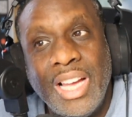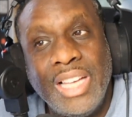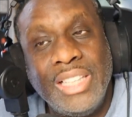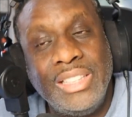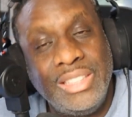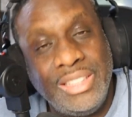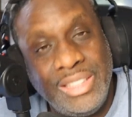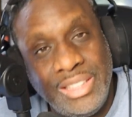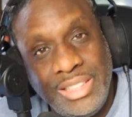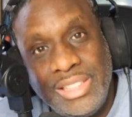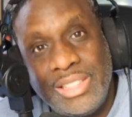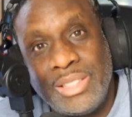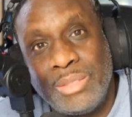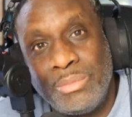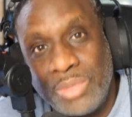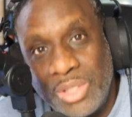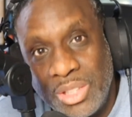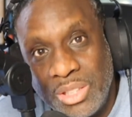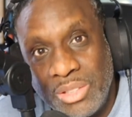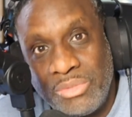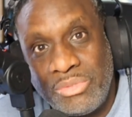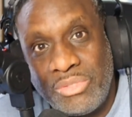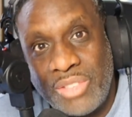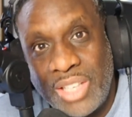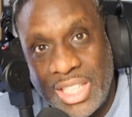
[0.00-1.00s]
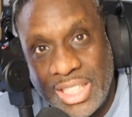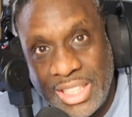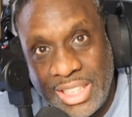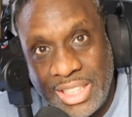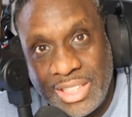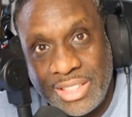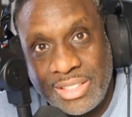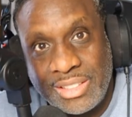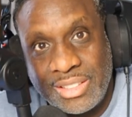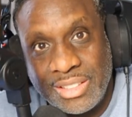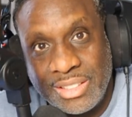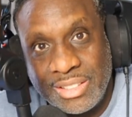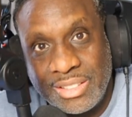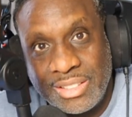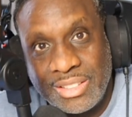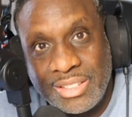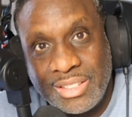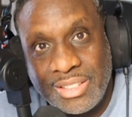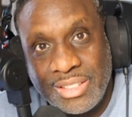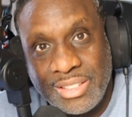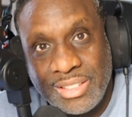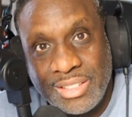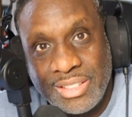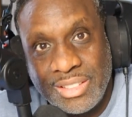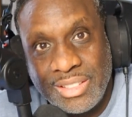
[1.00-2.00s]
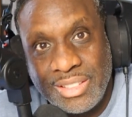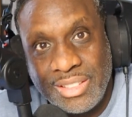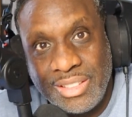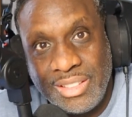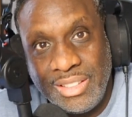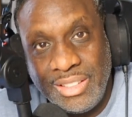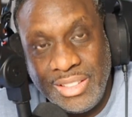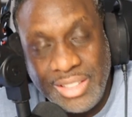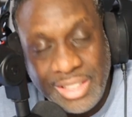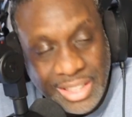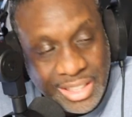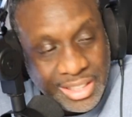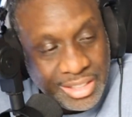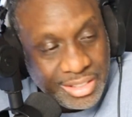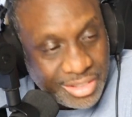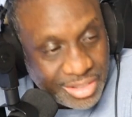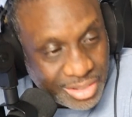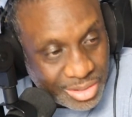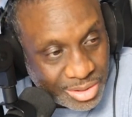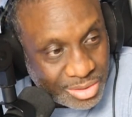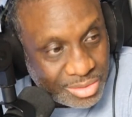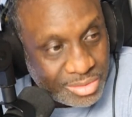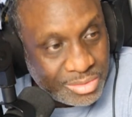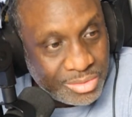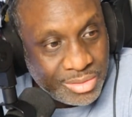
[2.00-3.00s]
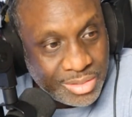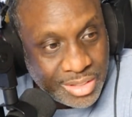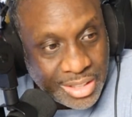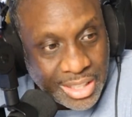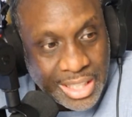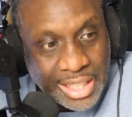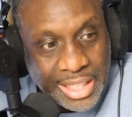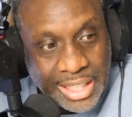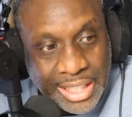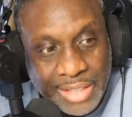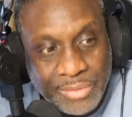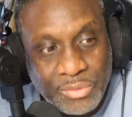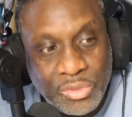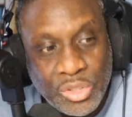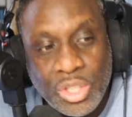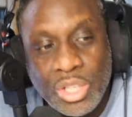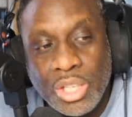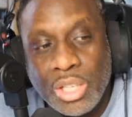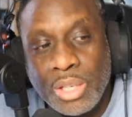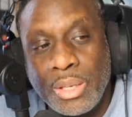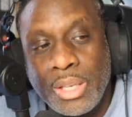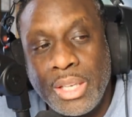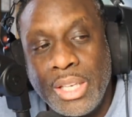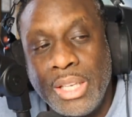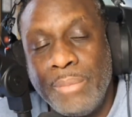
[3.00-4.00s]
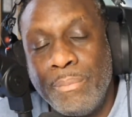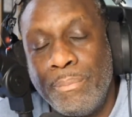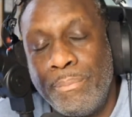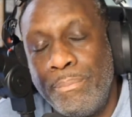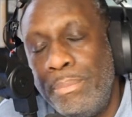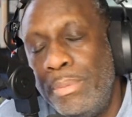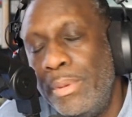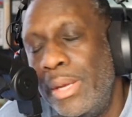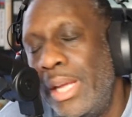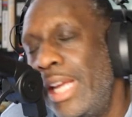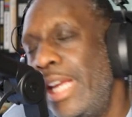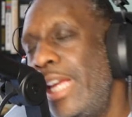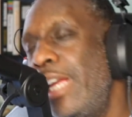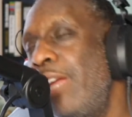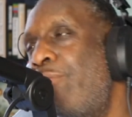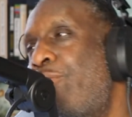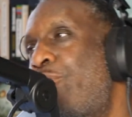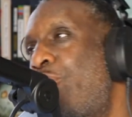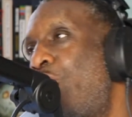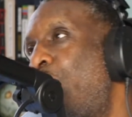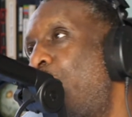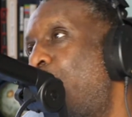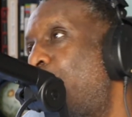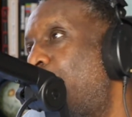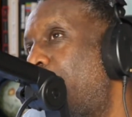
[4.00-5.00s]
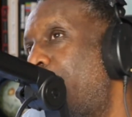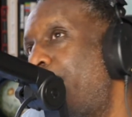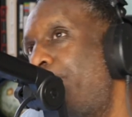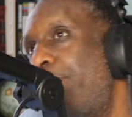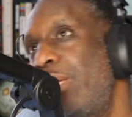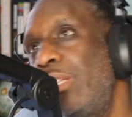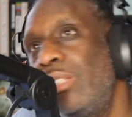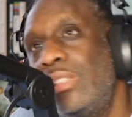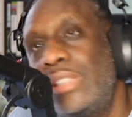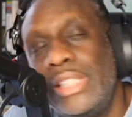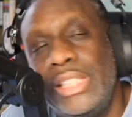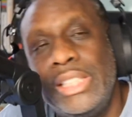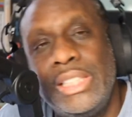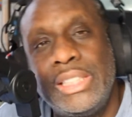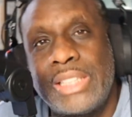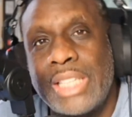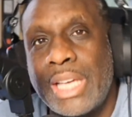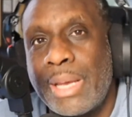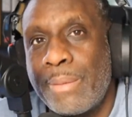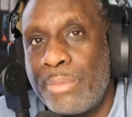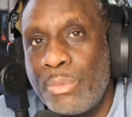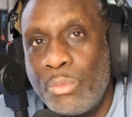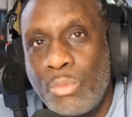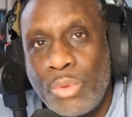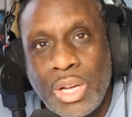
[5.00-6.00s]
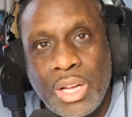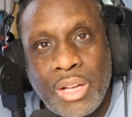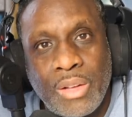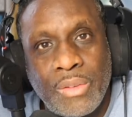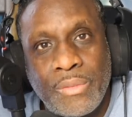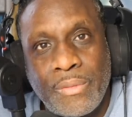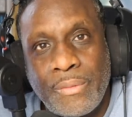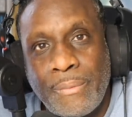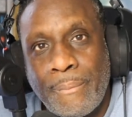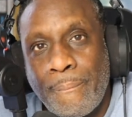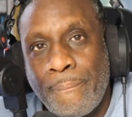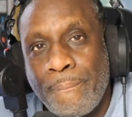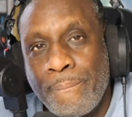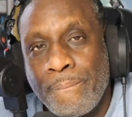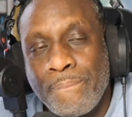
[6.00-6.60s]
And you need some good finances. You need good, and if you're gonna build any type of wealth,